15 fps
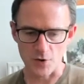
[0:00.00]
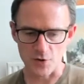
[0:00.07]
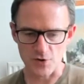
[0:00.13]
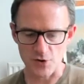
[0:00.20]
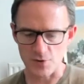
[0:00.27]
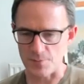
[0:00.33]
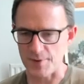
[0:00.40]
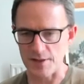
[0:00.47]
or
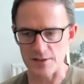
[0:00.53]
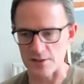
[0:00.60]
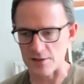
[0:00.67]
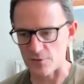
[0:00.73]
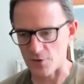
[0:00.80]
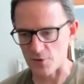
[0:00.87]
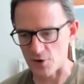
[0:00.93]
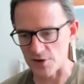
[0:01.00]
2 pieces
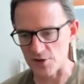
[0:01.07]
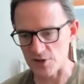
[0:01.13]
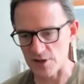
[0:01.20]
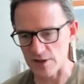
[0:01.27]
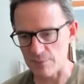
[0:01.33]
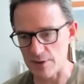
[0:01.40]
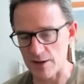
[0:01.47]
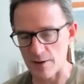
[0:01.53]
of
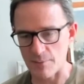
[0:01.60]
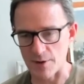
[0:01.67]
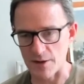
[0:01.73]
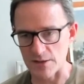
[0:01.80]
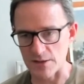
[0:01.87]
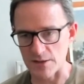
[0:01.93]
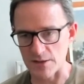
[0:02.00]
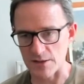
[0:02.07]
crunchy peanut butter